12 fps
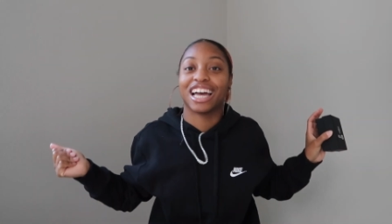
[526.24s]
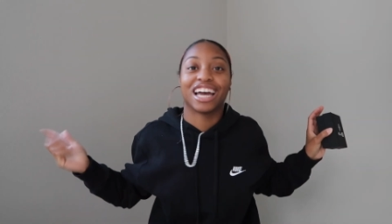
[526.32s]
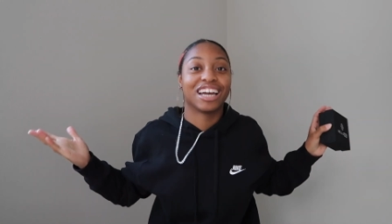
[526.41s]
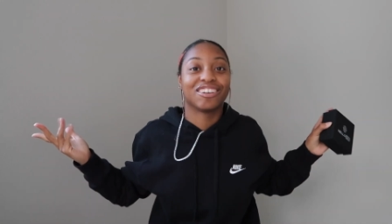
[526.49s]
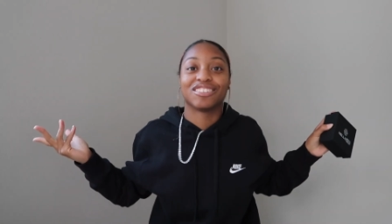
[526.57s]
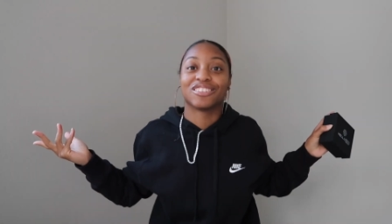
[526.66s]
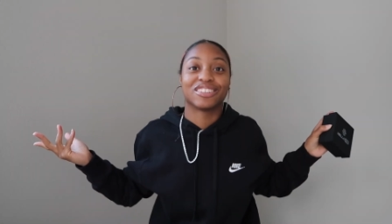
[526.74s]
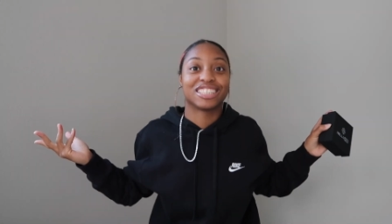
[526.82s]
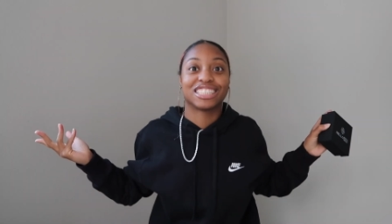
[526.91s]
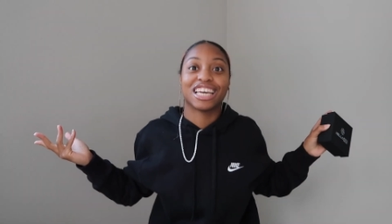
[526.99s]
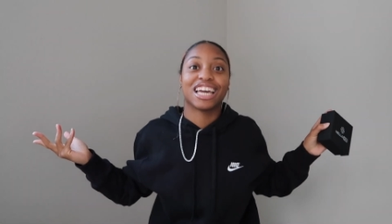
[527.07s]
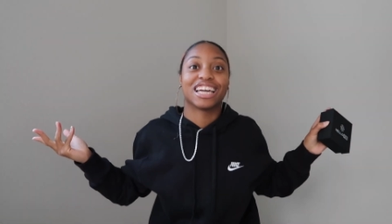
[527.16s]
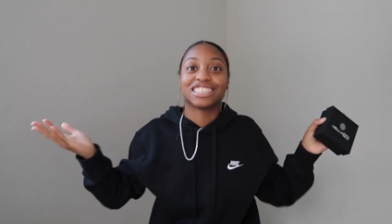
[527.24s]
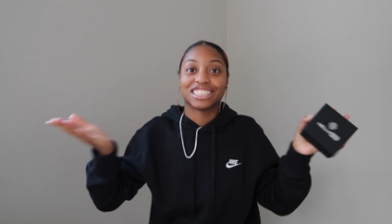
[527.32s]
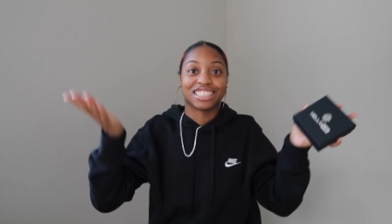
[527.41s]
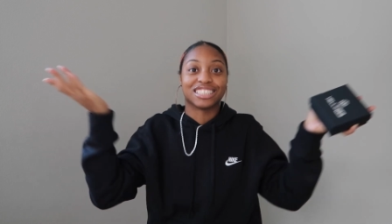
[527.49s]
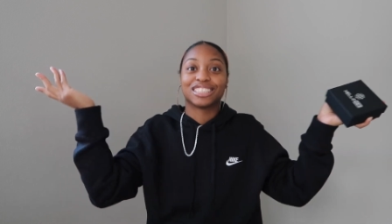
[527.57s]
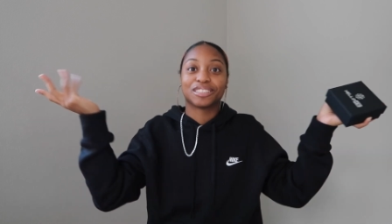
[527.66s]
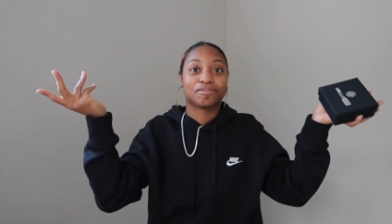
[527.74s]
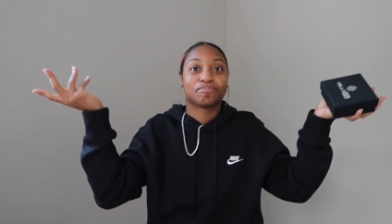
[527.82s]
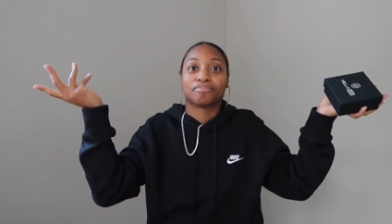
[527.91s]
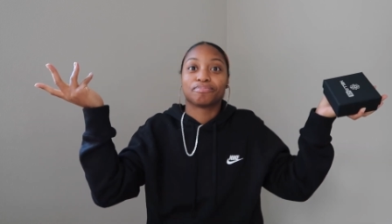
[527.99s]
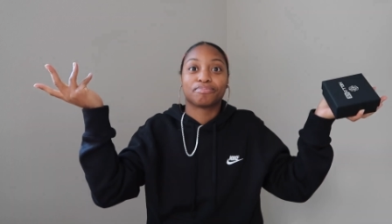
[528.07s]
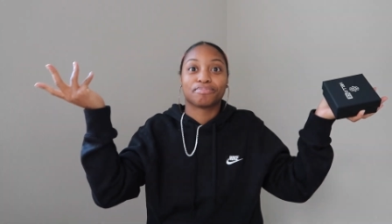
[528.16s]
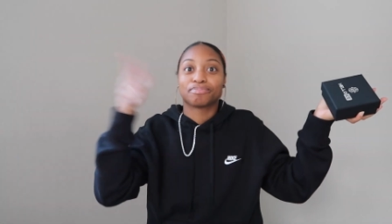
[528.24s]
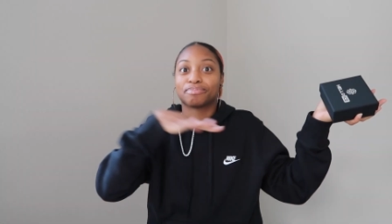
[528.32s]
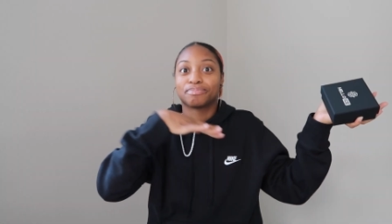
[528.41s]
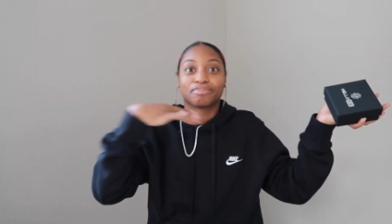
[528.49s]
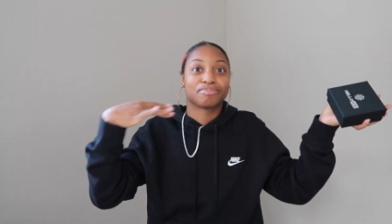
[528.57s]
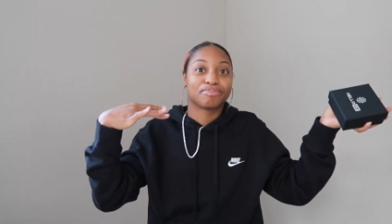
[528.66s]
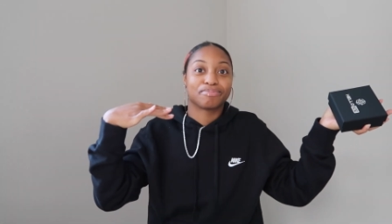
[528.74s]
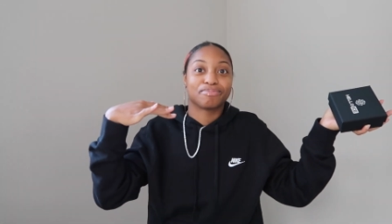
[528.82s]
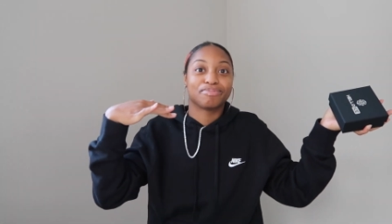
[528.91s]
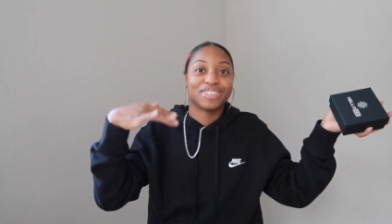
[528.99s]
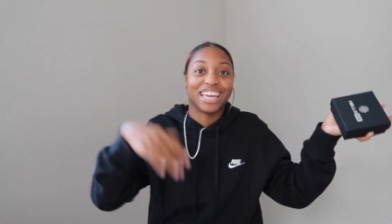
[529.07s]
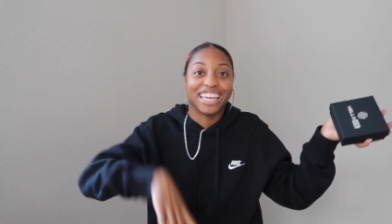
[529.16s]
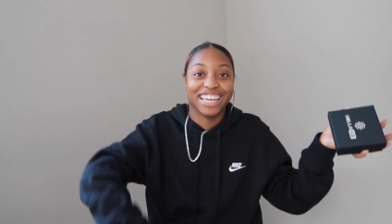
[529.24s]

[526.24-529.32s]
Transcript: I don't even know what to say. It's just period.